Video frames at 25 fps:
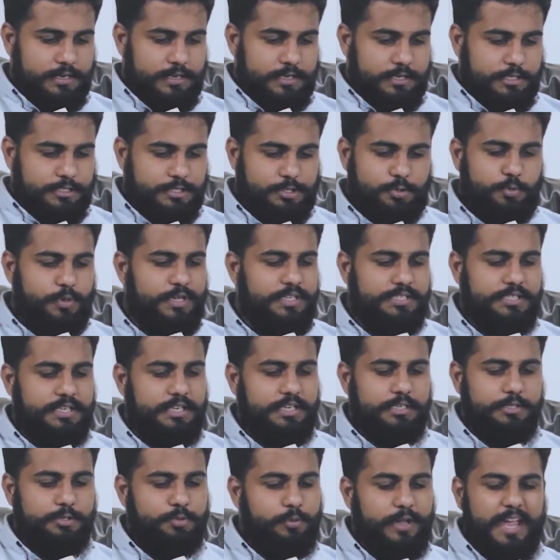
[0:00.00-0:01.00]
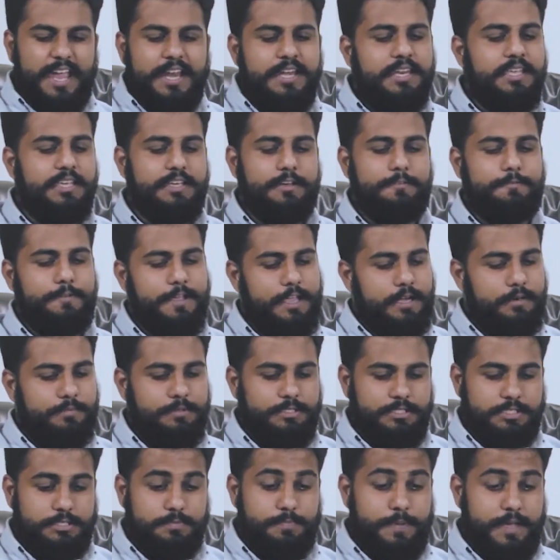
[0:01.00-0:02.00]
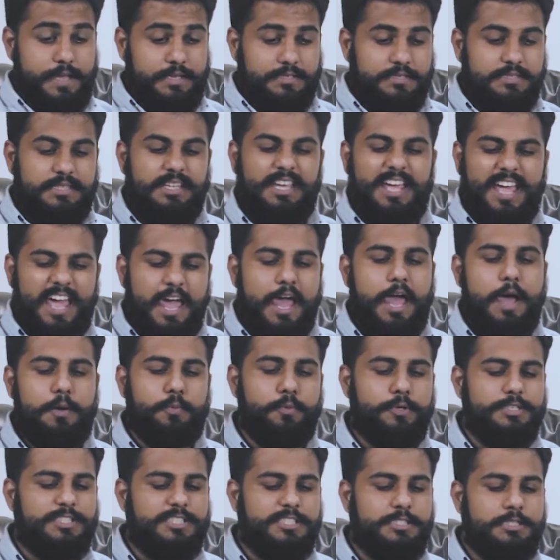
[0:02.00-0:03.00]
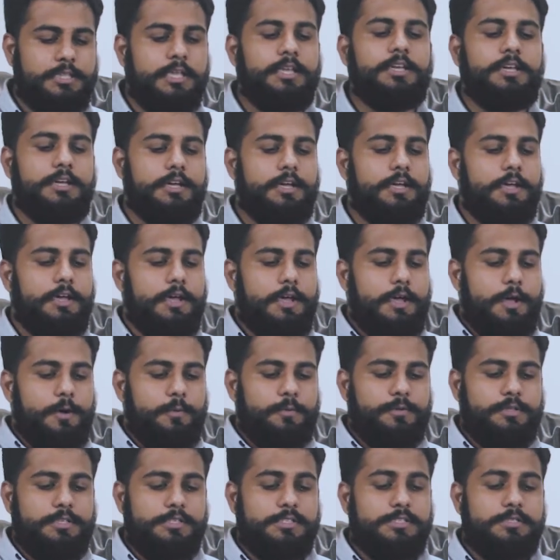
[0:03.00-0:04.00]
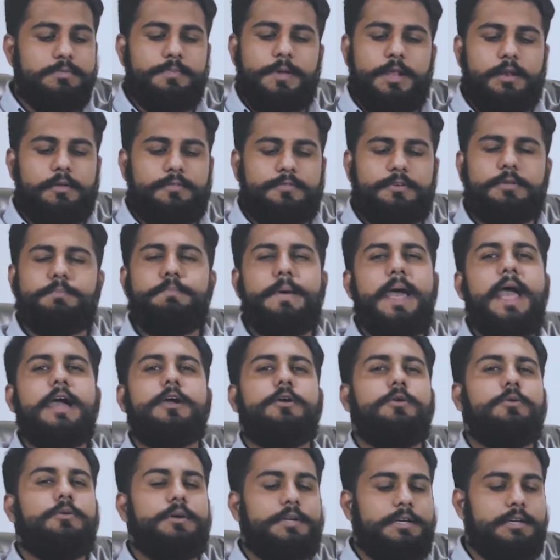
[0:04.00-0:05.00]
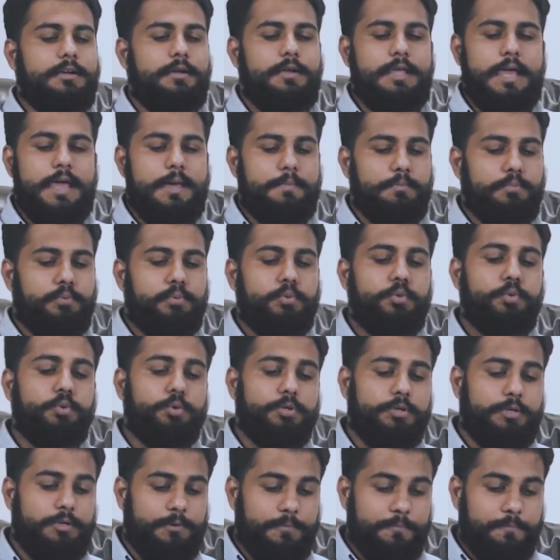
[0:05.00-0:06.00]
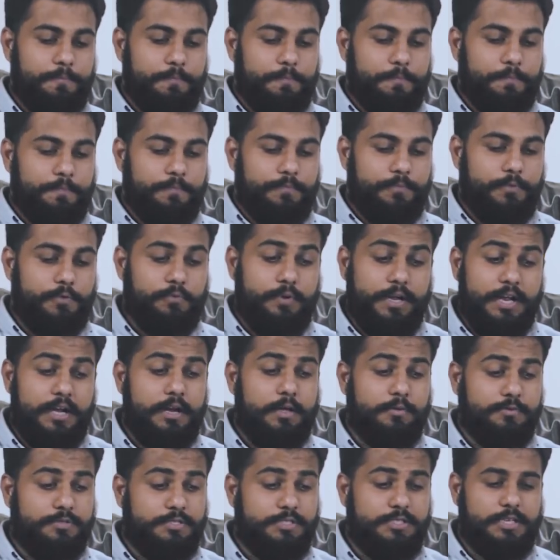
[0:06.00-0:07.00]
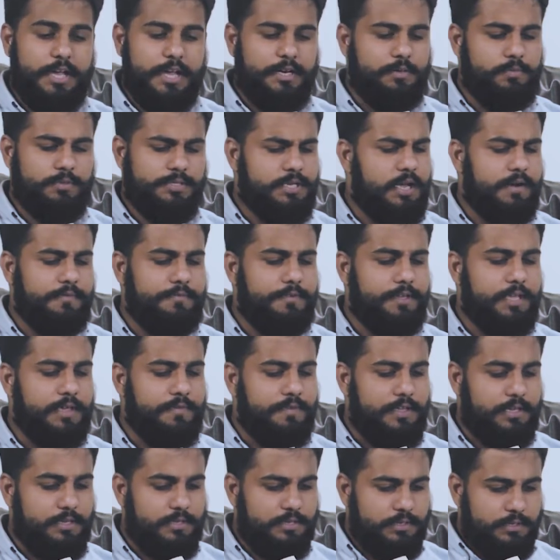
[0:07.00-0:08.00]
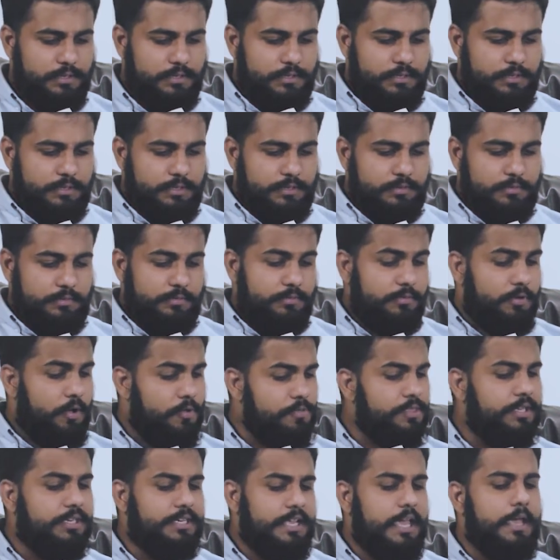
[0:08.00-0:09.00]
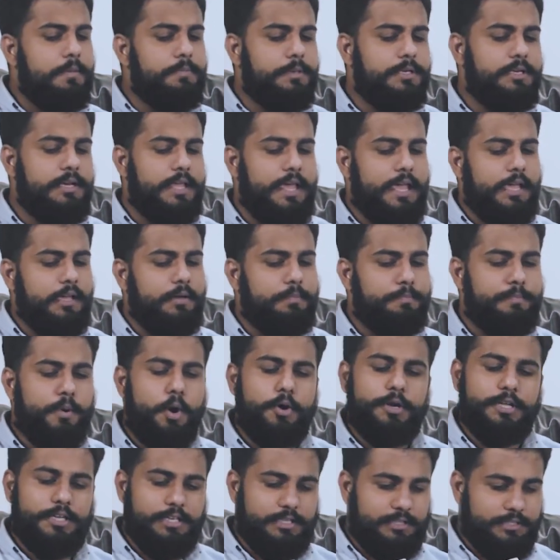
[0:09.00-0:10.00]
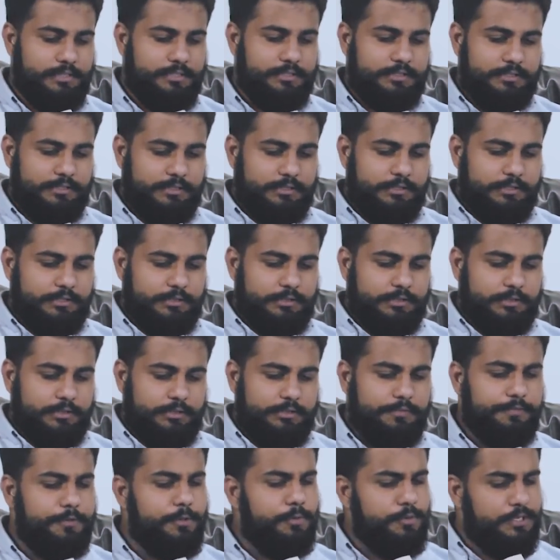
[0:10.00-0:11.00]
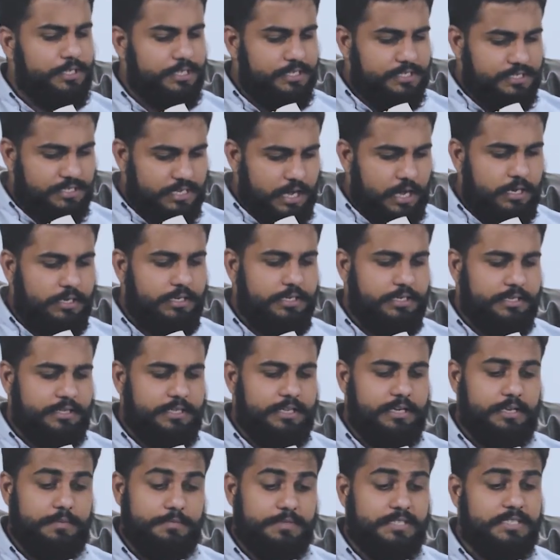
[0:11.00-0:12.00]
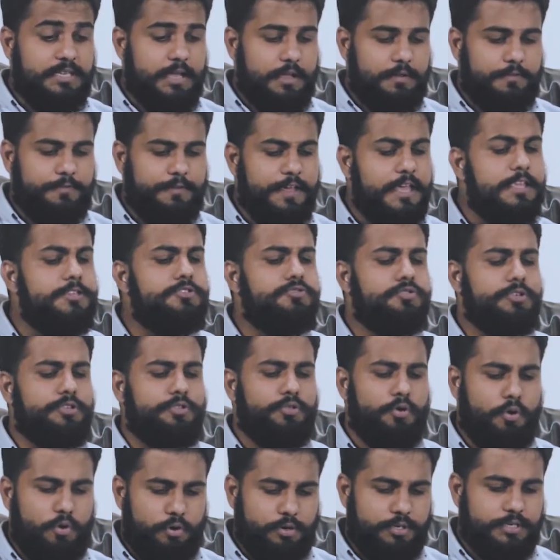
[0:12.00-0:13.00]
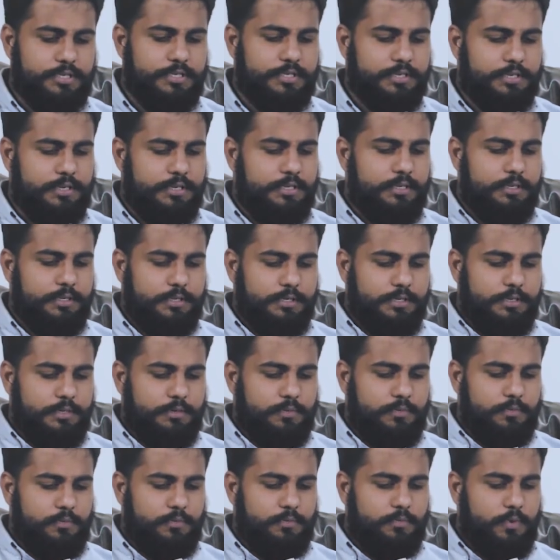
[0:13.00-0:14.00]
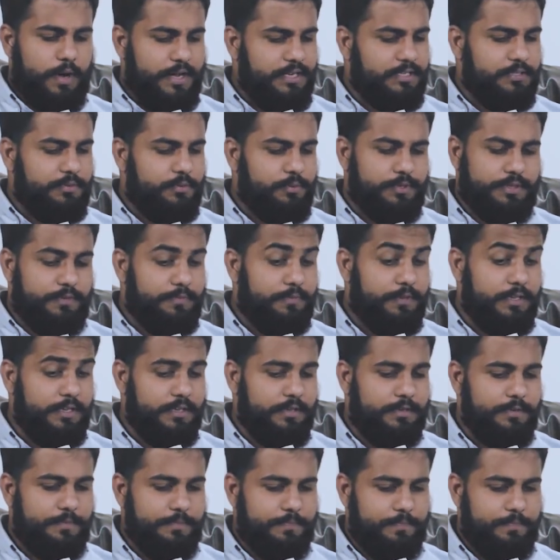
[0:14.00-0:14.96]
Squeezing into any available space, the air was thick with the smell of tobacco and damp wool. The rain outside was unforgiving. On the table lay a body. A few years younger than himself, Ezra thought, white with fear.